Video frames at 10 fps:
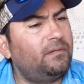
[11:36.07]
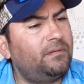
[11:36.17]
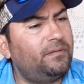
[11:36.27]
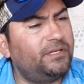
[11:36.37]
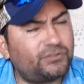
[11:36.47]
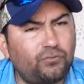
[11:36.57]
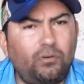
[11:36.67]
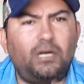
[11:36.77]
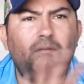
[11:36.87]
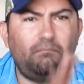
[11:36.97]
This
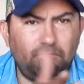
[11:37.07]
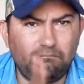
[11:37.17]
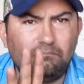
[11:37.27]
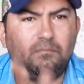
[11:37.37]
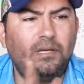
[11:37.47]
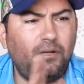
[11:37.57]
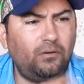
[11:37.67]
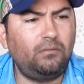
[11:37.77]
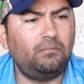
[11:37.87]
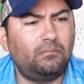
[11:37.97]
one,
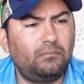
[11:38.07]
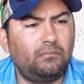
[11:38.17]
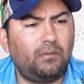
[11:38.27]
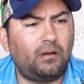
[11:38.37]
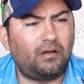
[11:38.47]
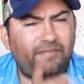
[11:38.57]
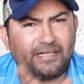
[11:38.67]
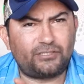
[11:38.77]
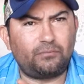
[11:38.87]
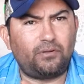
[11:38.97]
I've
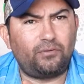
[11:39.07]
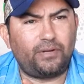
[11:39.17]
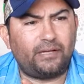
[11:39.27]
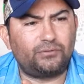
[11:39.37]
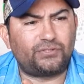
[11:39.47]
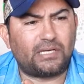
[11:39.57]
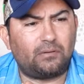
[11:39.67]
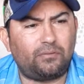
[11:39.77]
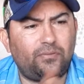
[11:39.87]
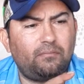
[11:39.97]
had some other down
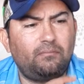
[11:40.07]
south,